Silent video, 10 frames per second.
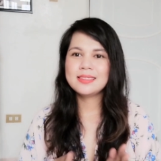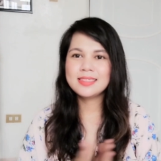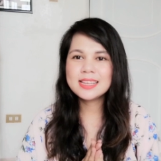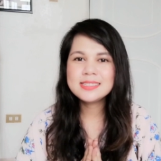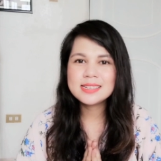
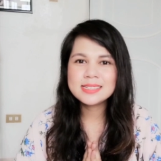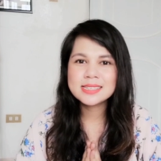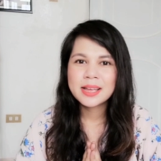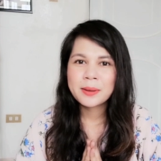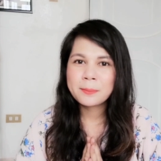this is
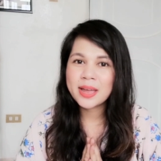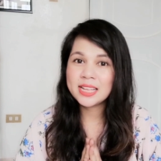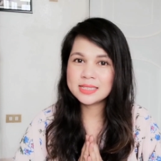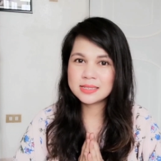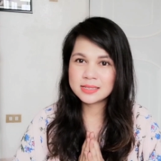
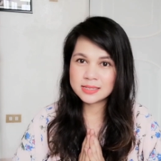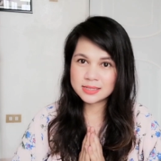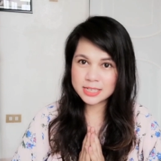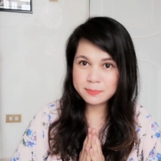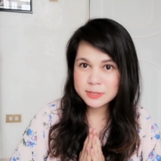my
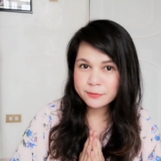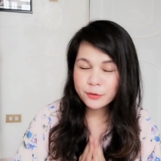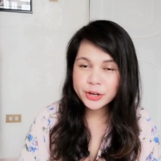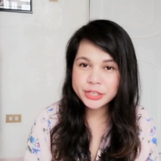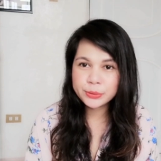tips
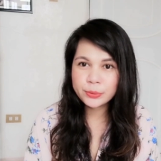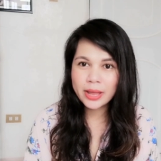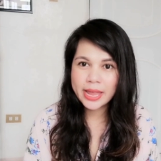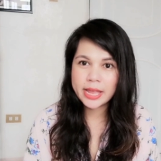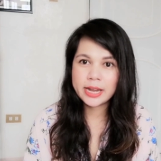for you,
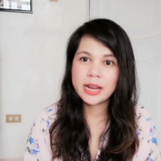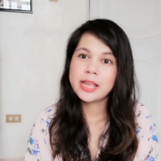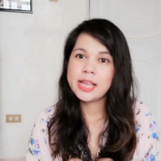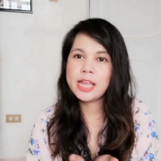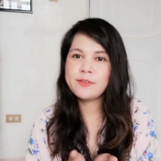and
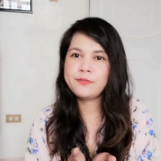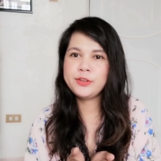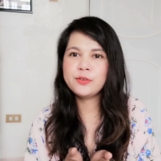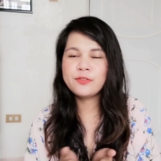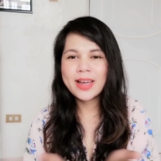if
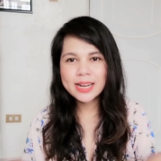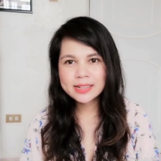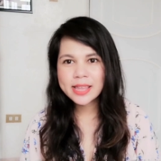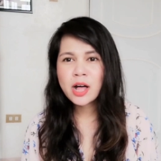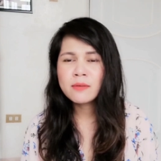you find
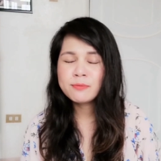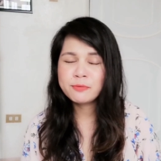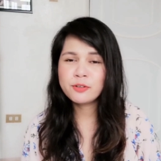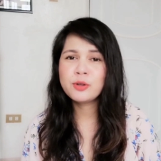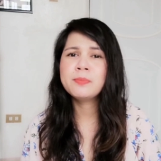it
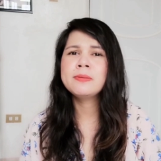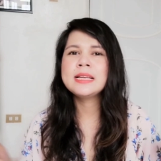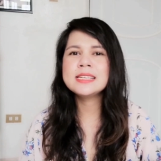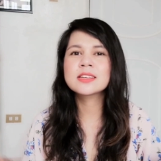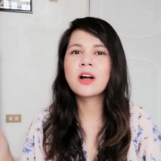helpful,
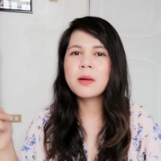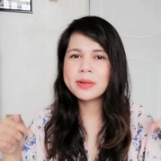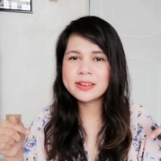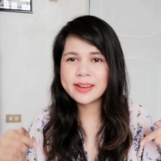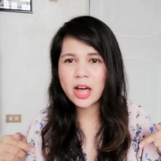please
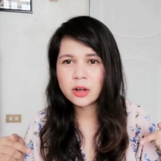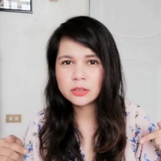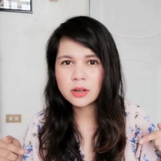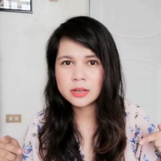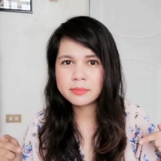comment
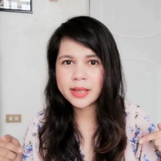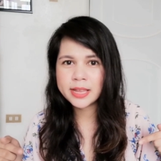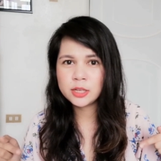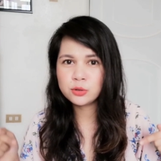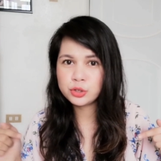down on my
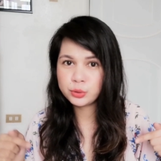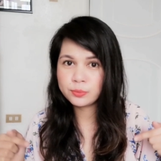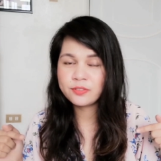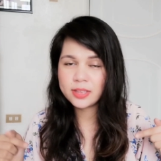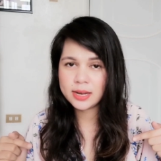
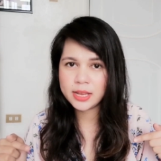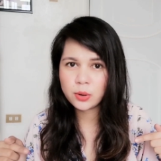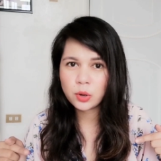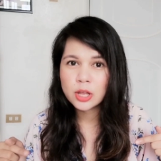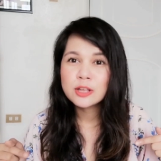YouTube
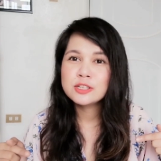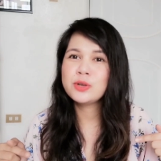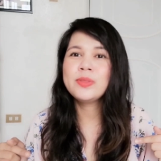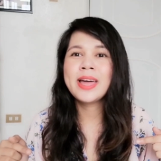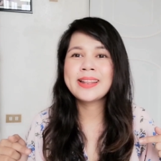video
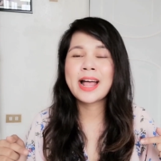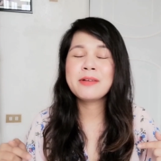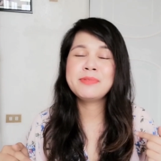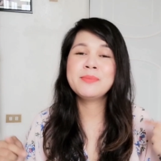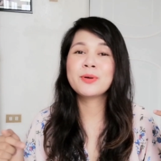so that
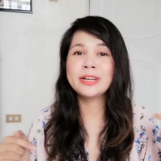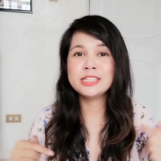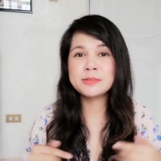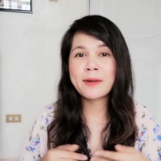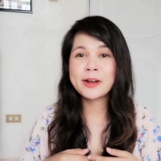I'll be more
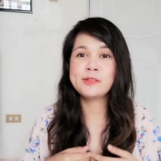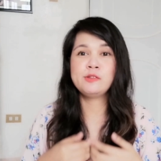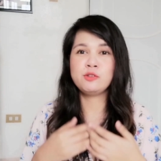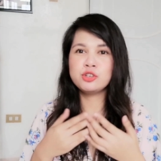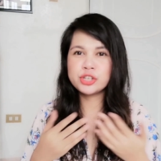
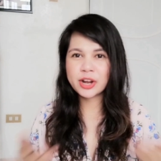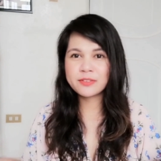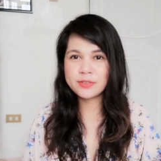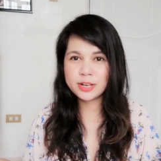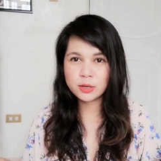inspired to
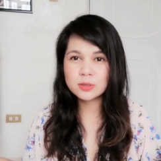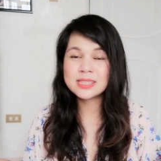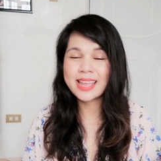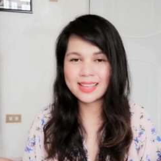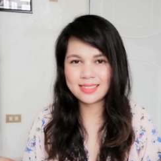share
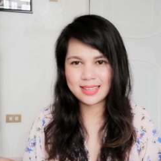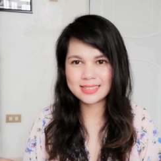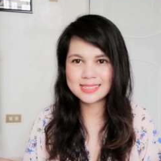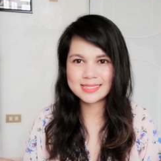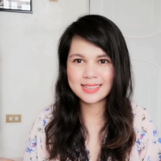videos like
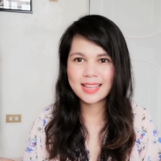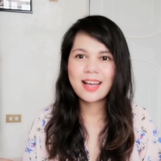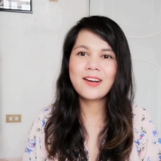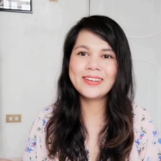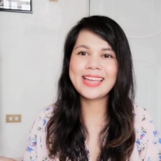this.
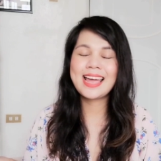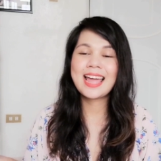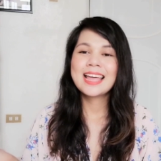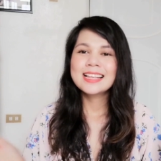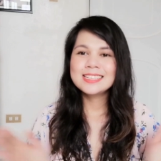
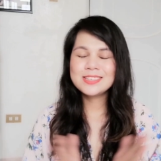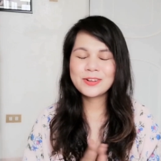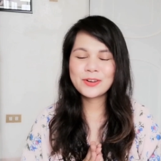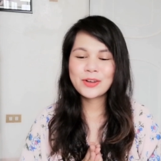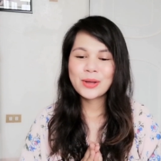Okay,
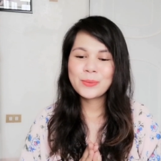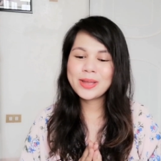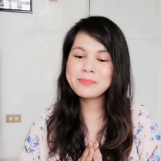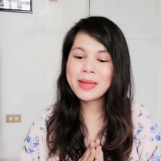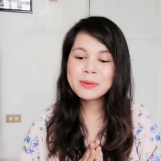so
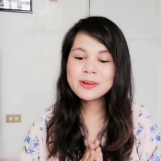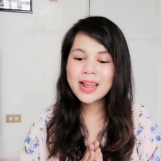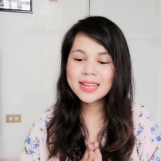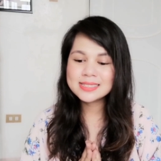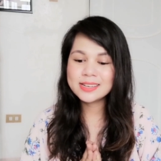when
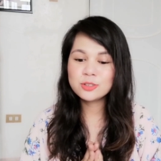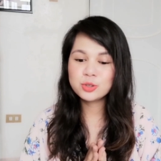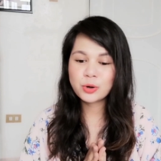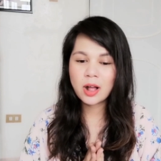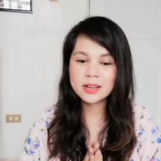memorizing
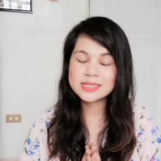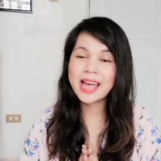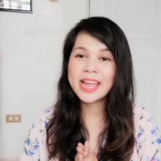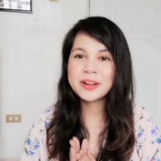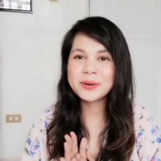drugs,
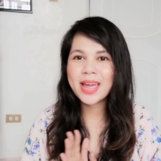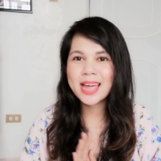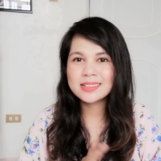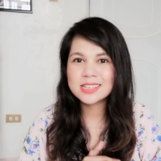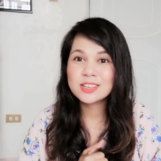I
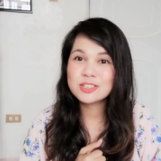create